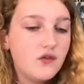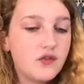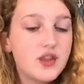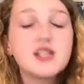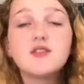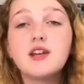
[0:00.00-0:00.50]

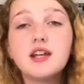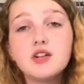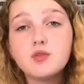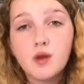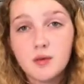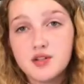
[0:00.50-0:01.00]
this video's
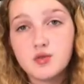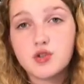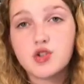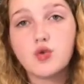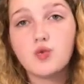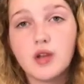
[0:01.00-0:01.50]
purpose was
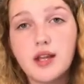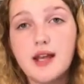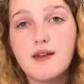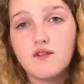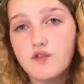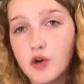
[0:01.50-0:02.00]
to really
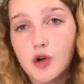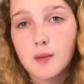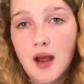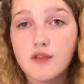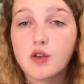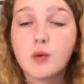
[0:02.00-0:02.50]
inform
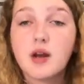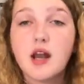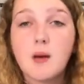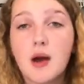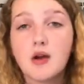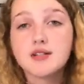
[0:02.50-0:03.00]
everyone
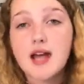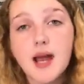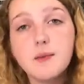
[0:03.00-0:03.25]
about time